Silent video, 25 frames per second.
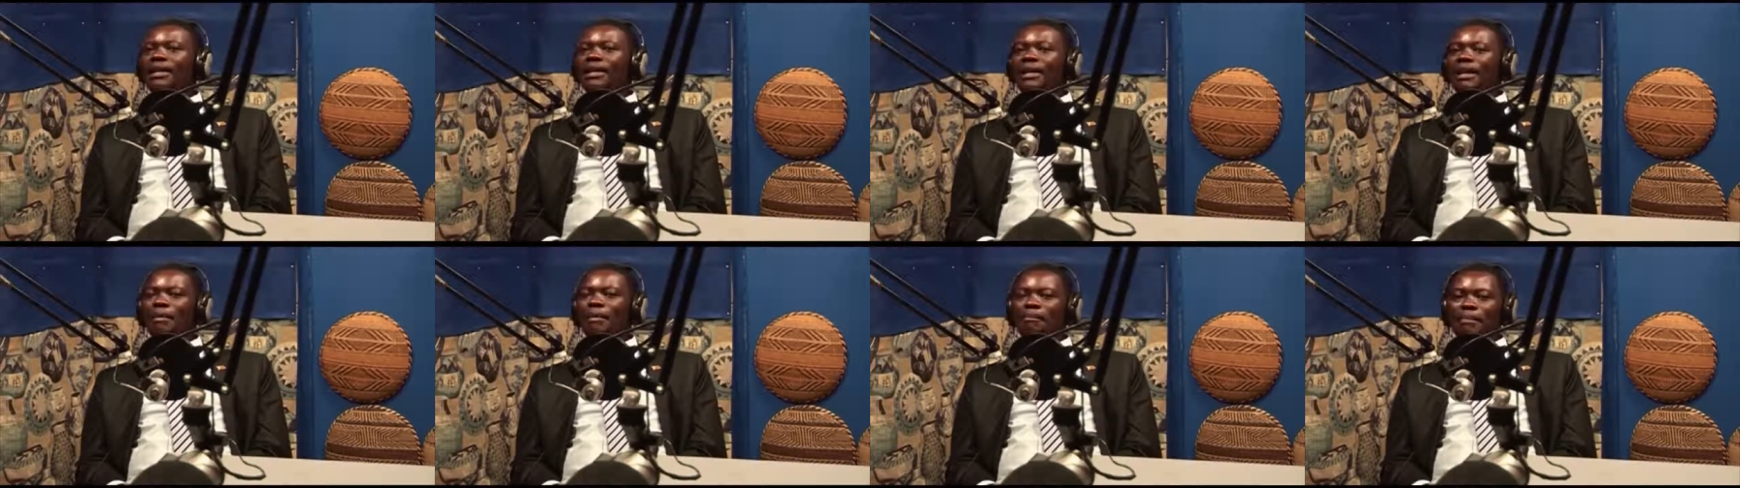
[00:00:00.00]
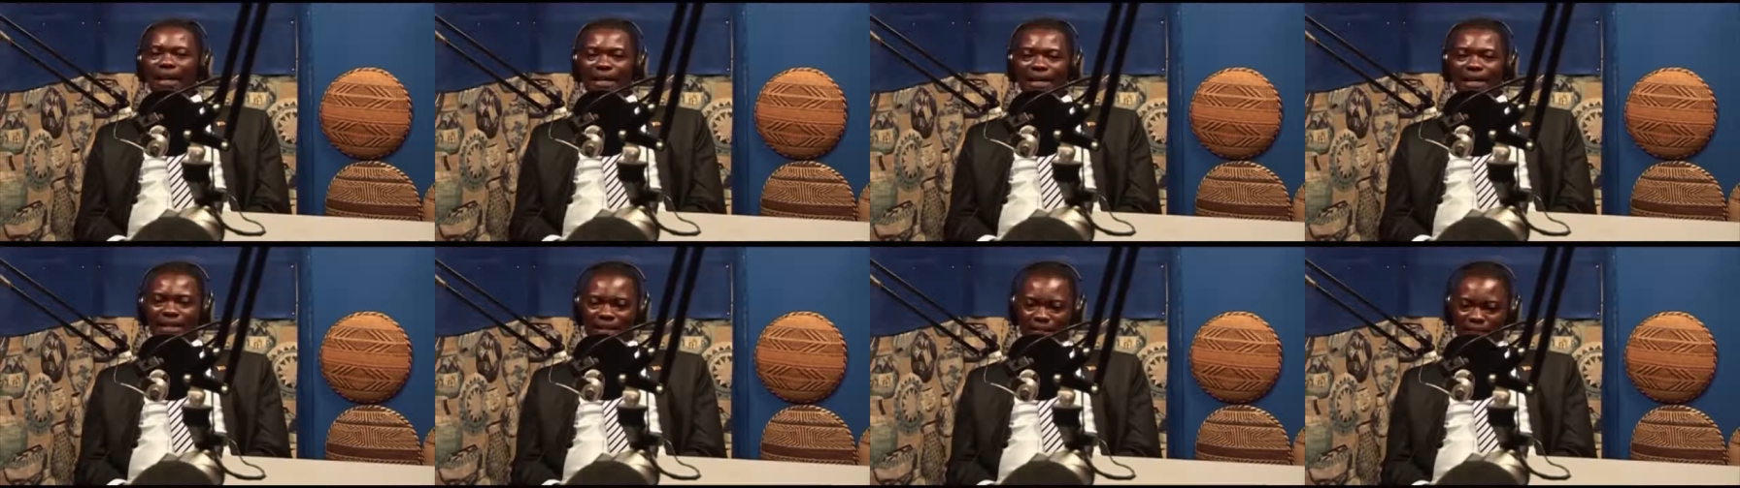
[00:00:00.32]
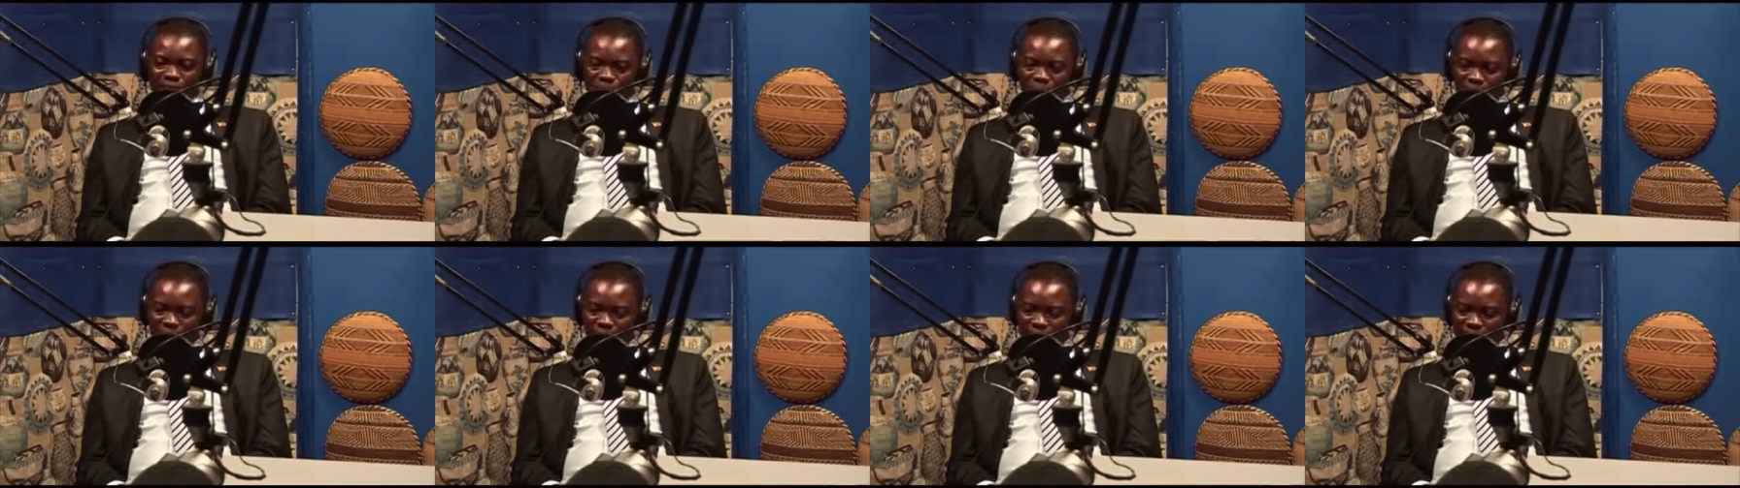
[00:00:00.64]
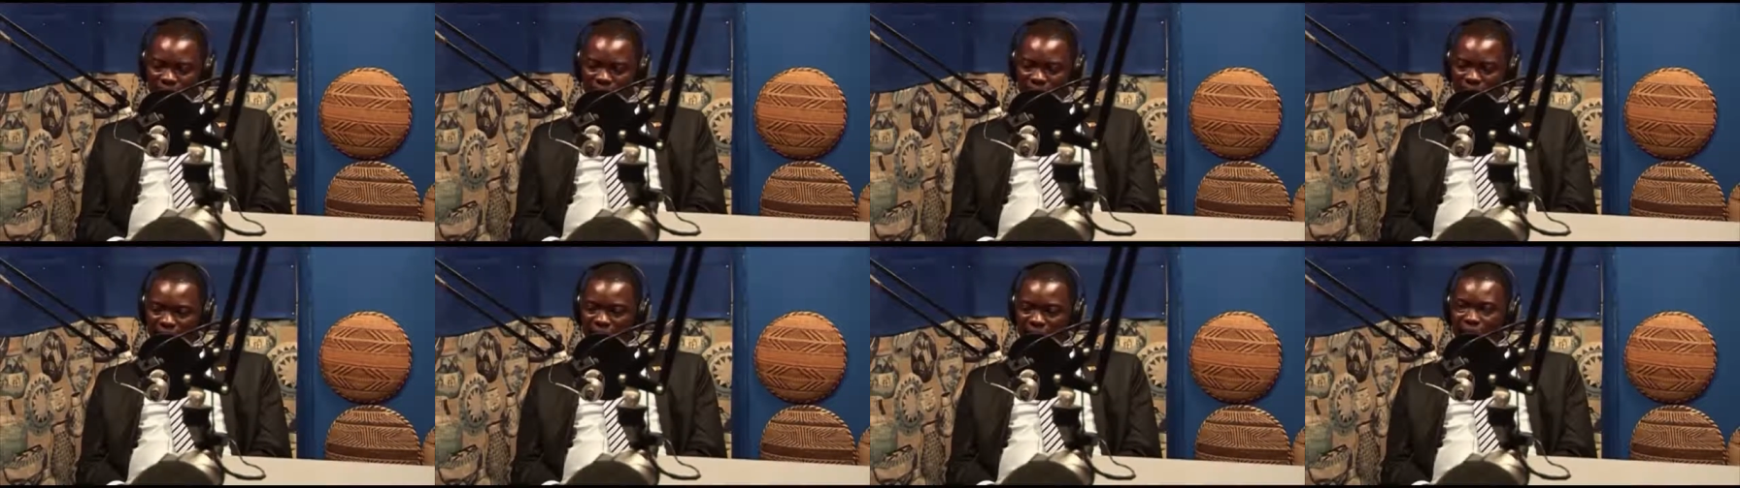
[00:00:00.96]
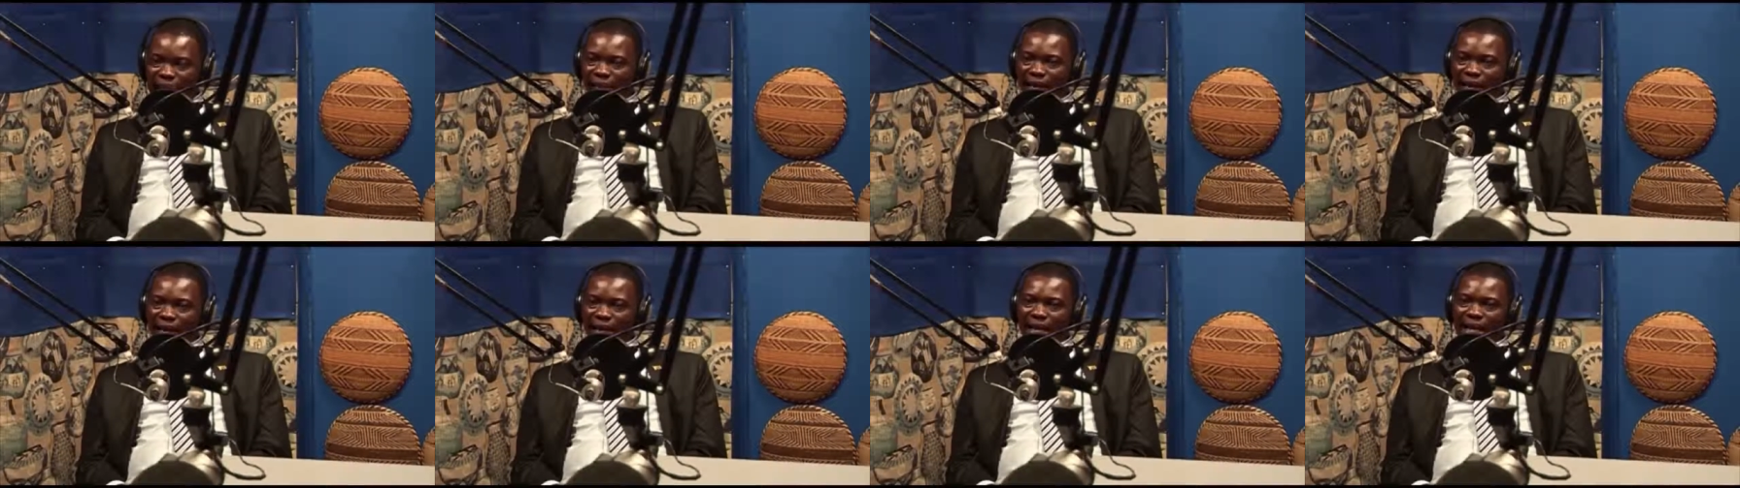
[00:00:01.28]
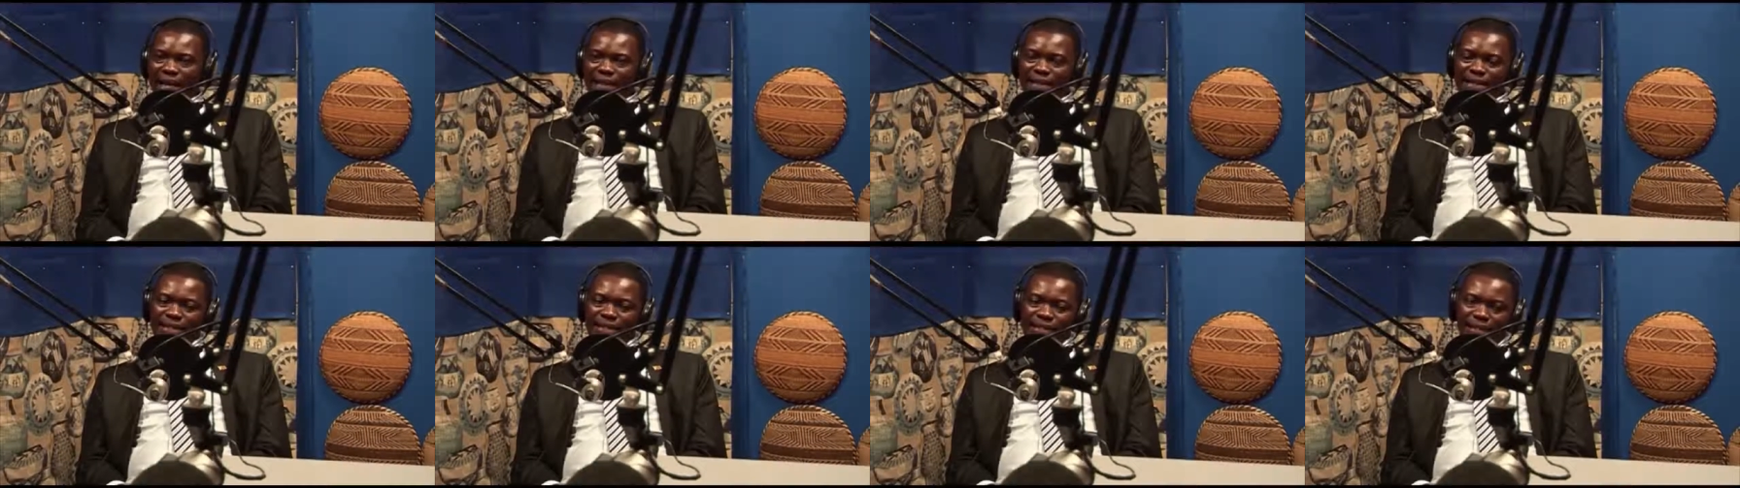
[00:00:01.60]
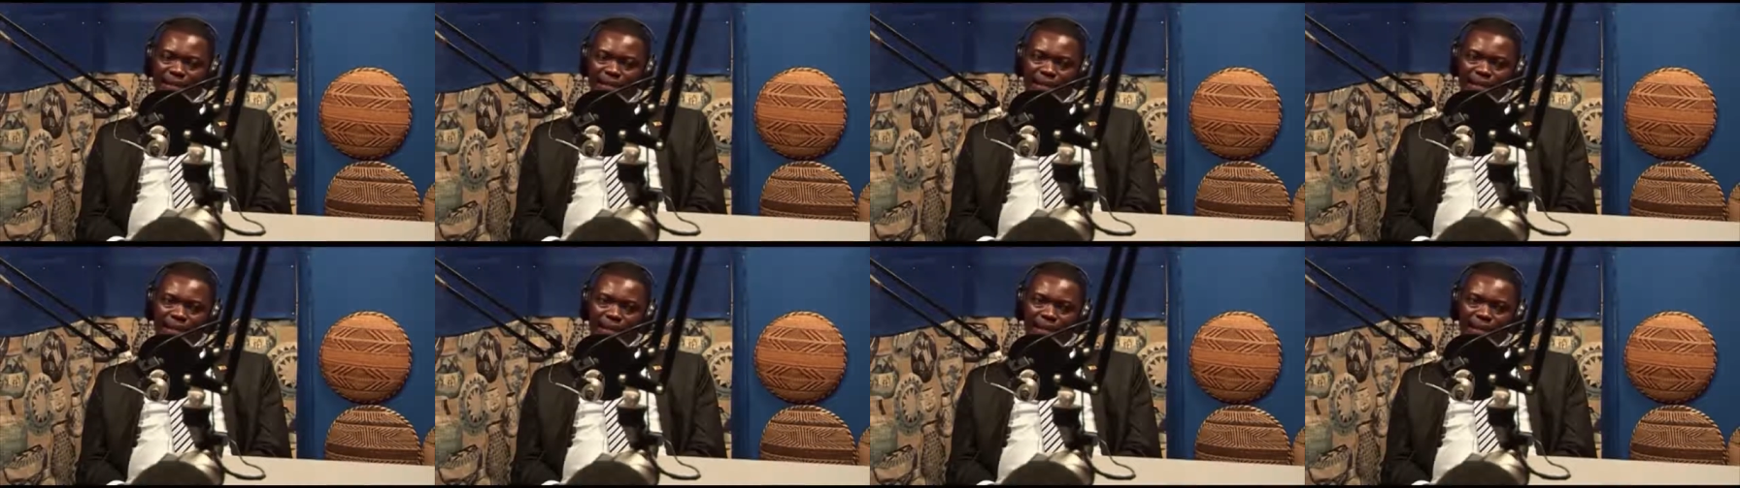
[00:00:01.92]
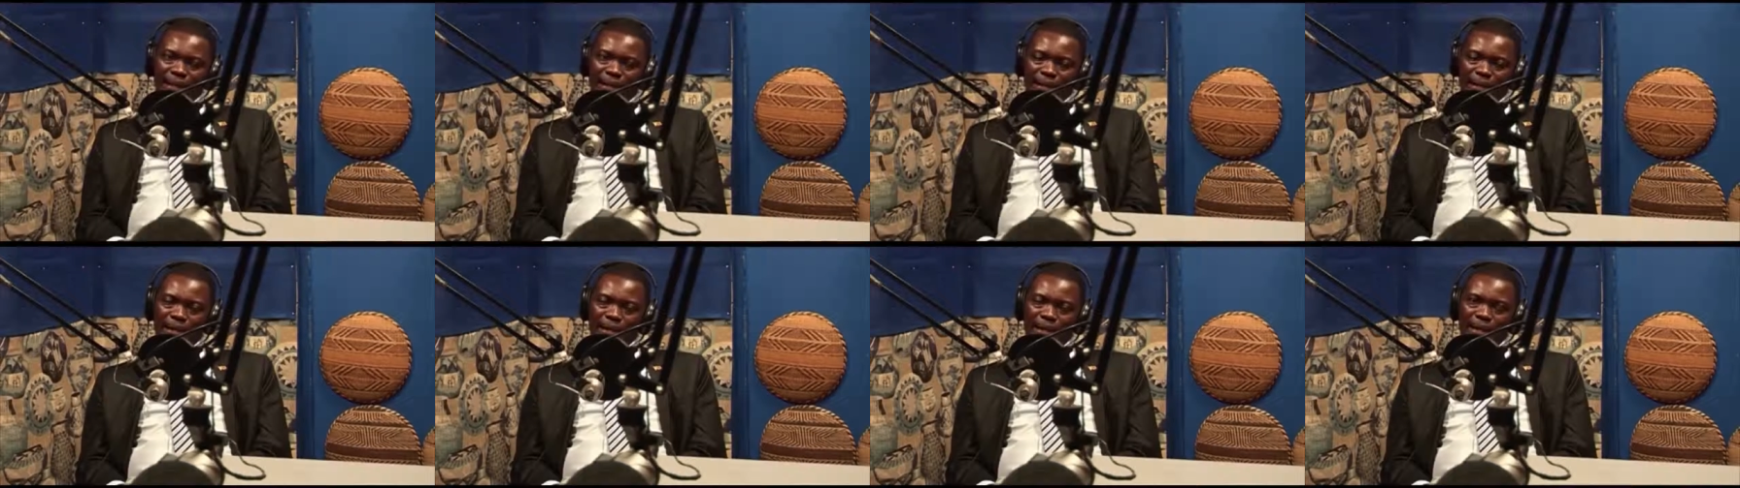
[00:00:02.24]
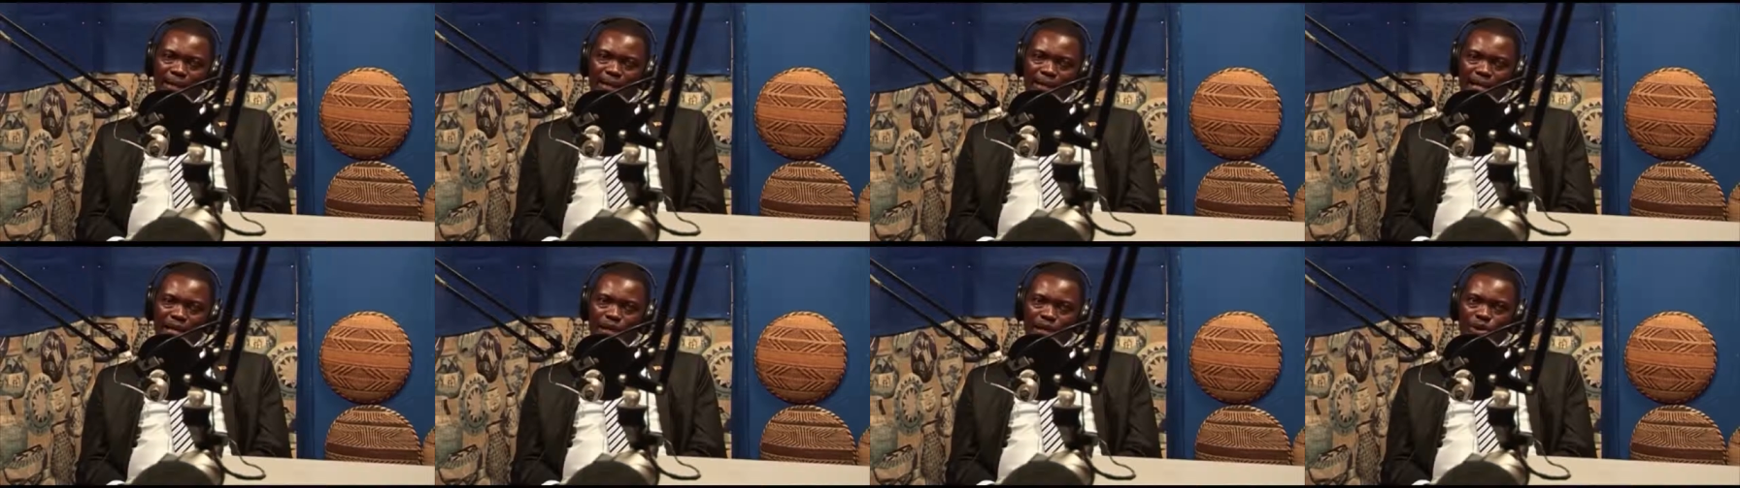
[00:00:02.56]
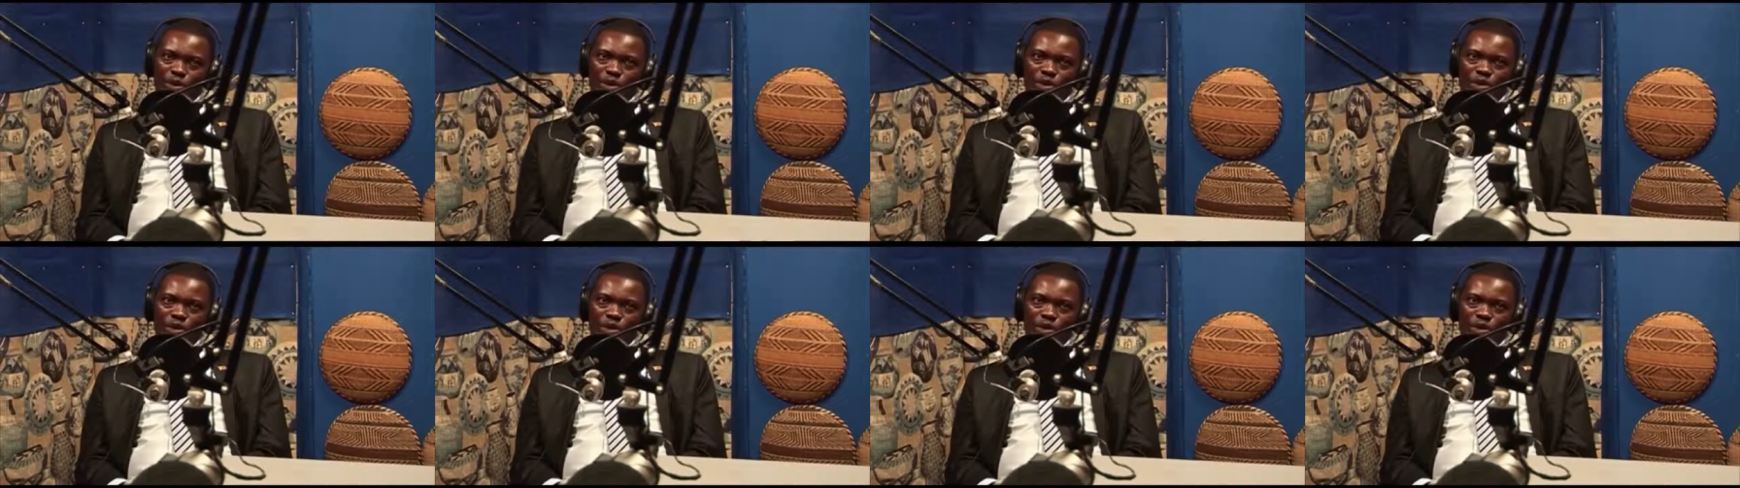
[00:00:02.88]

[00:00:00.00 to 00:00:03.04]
at Barclays Building, and they